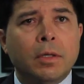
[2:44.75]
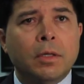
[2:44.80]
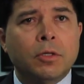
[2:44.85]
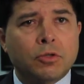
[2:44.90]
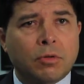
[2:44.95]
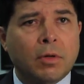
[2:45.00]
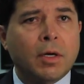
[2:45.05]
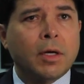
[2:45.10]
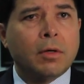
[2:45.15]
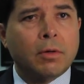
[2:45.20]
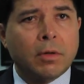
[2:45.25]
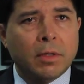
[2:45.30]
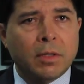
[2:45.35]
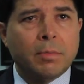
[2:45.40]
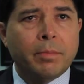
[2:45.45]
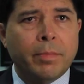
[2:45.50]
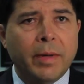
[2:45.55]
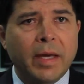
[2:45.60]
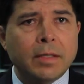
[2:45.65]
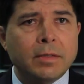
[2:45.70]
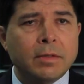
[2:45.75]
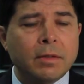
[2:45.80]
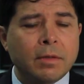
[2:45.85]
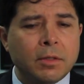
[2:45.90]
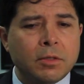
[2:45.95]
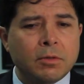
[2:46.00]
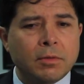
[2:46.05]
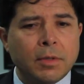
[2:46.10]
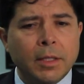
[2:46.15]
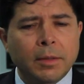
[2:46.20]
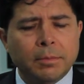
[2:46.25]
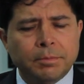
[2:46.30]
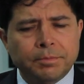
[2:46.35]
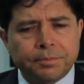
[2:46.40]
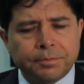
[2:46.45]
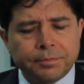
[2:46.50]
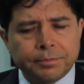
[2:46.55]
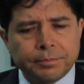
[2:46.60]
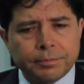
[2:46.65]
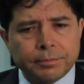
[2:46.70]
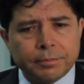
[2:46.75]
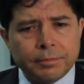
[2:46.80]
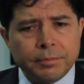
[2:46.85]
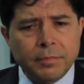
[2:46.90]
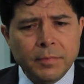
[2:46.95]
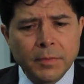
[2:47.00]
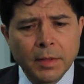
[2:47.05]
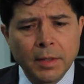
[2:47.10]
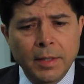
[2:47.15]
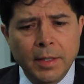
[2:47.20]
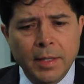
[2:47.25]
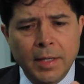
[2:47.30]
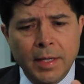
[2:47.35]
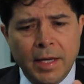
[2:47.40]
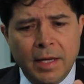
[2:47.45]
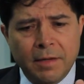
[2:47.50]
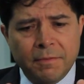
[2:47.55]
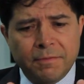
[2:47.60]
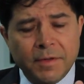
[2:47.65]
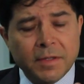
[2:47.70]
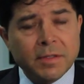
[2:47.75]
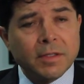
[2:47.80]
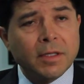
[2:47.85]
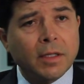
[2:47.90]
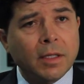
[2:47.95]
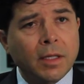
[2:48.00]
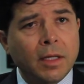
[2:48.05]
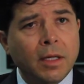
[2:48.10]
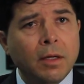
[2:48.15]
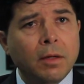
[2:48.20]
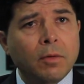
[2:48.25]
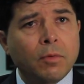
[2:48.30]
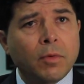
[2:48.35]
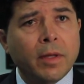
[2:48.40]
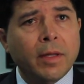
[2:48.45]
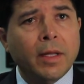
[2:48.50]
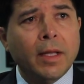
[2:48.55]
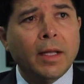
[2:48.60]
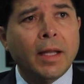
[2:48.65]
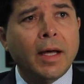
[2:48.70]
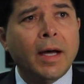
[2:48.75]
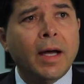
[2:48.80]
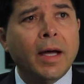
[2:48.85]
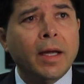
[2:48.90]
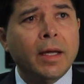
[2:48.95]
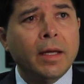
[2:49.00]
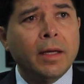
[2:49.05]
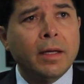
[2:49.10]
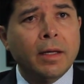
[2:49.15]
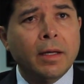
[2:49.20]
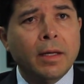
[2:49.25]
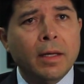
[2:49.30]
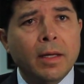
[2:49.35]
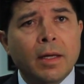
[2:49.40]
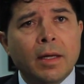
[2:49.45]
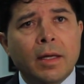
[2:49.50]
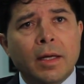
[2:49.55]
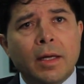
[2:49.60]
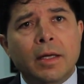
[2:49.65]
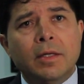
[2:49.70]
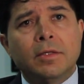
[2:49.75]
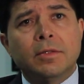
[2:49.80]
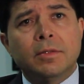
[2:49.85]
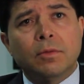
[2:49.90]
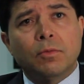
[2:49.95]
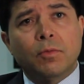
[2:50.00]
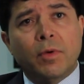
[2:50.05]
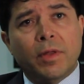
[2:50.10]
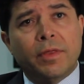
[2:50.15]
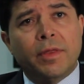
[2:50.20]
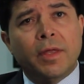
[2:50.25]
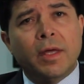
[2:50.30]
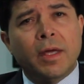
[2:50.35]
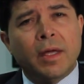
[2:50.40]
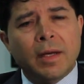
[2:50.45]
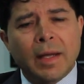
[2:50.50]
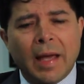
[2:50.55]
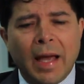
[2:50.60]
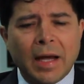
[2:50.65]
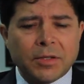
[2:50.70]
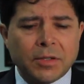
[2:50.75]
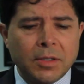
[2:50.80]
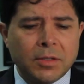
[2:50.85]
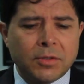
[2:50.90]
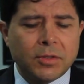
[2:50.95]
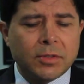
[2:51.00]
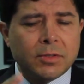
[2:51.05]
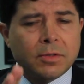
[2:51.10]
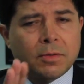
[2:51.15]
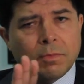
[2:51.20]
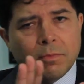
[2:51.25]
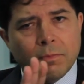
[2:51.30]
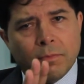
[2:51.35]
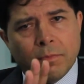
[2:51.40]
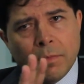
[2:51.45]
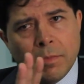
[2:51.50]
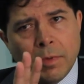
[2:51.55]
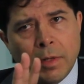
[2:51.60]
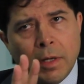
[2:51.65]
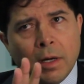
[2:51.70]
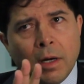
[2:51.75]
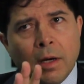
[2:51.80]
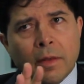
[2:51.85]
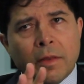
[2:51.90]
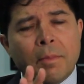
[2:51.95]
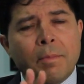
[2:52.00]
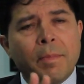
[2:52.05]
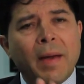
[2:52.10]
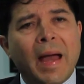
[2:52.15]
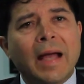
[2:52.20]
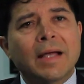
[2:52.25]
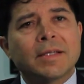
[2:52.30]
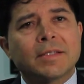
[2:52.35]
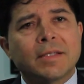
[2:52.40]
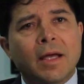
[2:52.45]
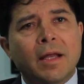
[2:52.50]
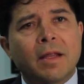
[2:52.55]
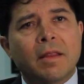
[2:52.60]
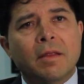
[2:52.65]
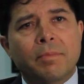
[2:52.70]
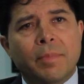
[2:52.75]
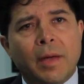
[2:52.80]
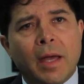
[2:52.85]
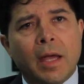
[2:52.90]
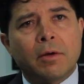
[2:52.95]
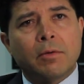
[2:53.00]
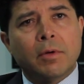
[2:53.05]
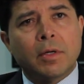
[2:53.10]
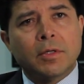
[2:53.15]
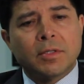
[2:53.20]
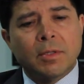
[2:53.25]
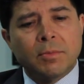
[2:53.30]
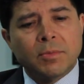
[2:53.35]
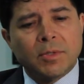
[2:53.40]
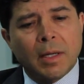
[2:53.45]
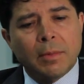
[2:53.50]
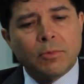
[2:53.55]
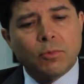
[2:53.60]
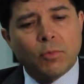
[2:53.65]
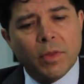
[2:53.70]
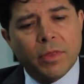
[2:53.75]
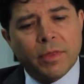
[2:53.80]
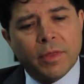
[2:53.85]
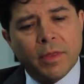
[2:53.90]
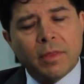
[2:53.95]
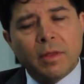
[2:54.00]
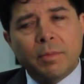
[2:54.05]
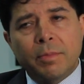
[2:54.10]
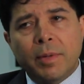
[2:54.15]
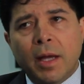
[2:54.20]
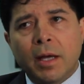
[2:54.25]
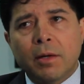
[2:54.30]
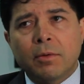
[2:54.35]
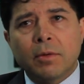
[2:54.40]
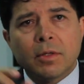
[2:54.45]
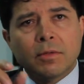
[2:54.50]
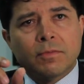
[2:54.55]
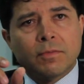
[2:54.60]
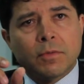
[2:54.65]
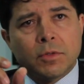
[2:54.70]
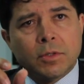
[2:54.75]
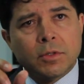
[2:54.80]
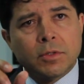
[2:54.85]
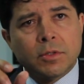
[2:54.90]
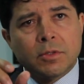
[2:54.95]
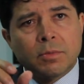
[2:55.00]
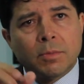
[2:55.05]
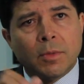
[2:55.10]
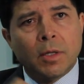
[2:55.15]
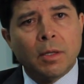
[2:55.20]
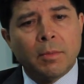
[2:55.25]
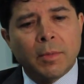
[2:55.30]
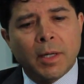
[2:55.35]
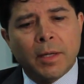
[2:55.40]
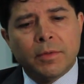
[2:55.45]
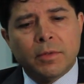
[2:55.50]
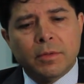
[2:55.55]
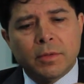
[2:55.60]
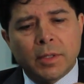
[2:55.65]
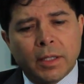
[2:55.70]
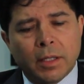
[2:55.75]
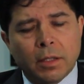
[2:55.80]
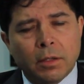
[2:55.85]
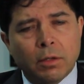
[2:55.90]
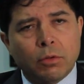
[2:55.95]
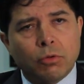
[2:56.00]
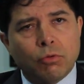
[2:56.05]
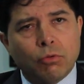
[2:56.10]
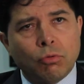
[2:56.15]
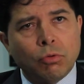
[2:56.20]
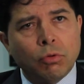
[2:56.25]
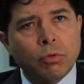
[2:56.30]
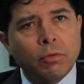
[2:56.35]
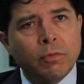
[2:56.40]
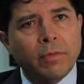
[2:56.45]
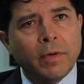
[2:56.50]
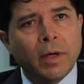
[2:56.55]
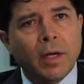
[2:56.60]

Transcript: the trunk or at the base of the tree. And physically, where they lie is within, actually it's just on the back side of the pancreas. Sometimes within the pancreas, for just a small amount, there's like a little groove